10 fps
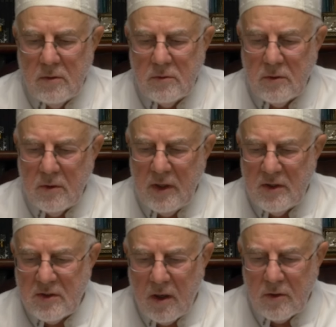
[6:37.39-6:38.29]
So
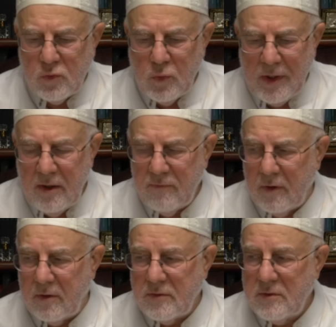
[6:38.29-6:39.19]
these are two
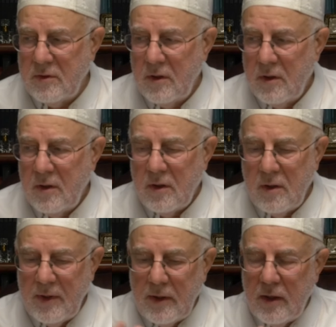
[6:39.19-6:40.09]
evils.
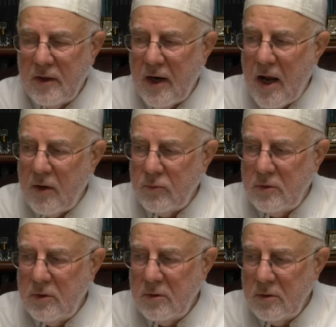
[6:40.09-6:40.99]
The middle
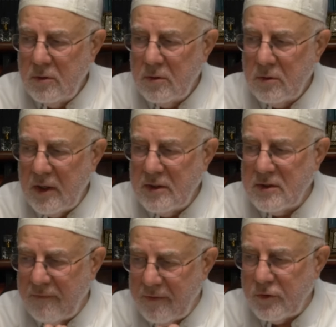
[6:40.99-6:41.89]
ground is
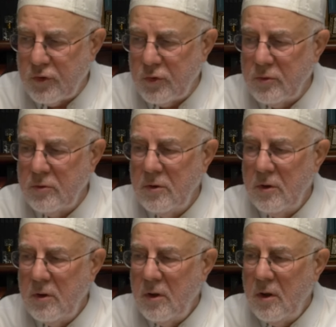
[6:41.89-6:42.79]
the virtue
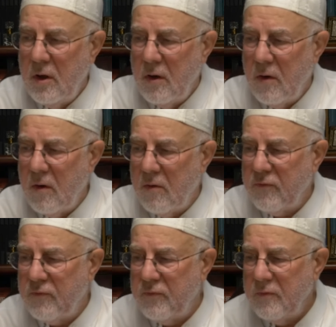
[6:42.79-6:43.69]

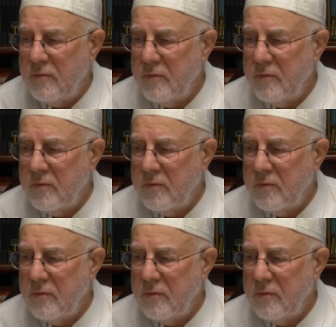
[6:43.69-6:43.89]
of